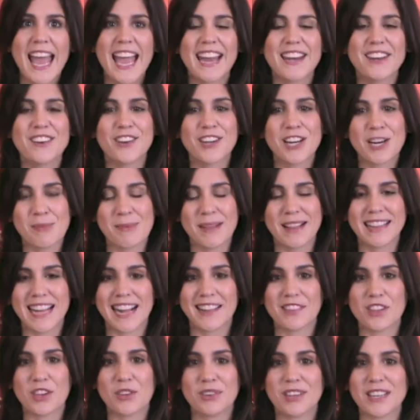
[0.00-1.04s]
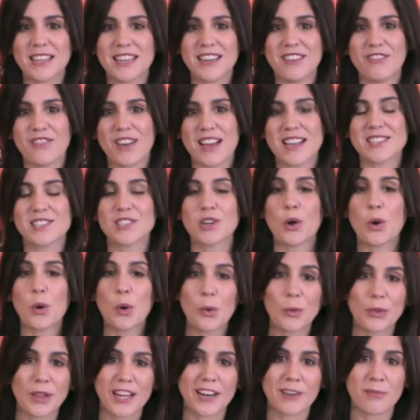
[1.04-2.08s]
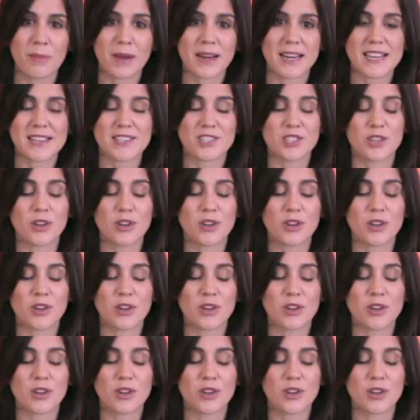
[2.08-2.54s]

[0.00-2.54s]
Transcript: And you're going to be glad that you didn't invest a whole lot of money.